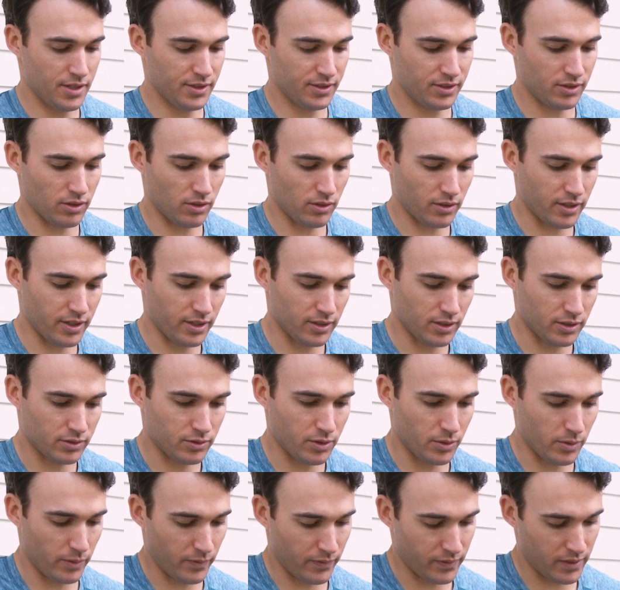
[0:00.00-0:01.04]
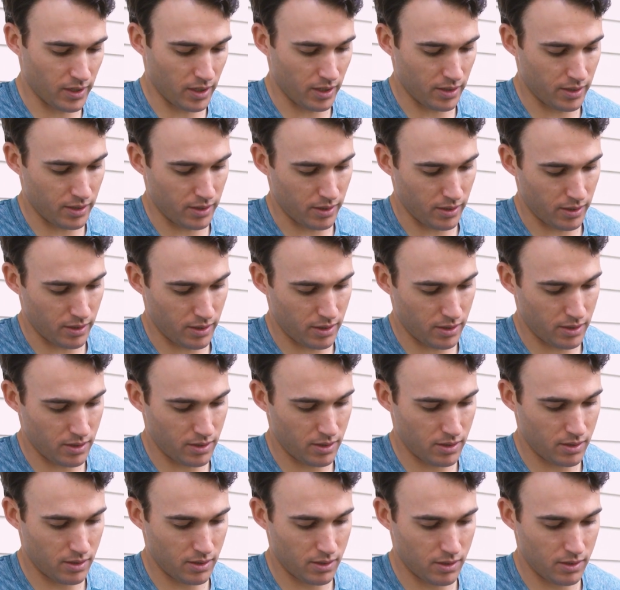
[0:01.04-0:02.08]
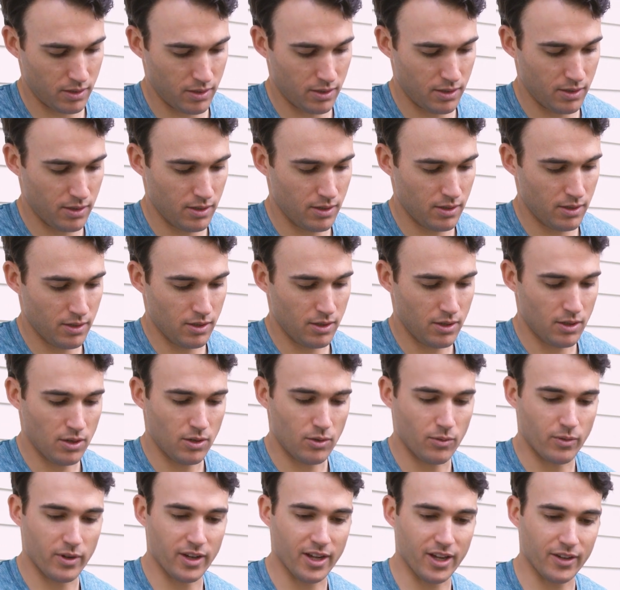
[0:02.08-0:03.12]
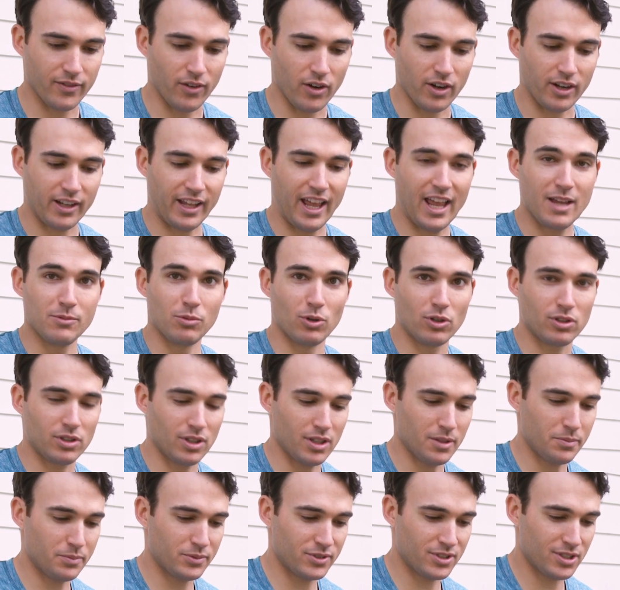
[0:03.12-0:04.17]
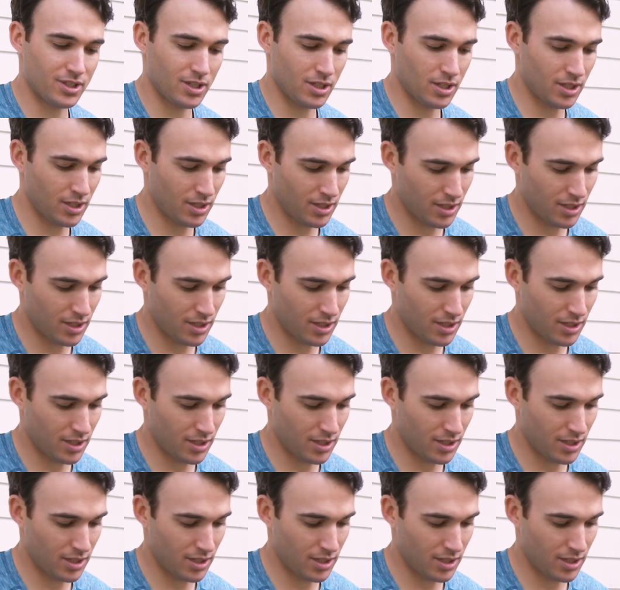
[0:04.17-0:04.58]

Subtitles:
install kit. Let's see what we've got here. We have our cable clips,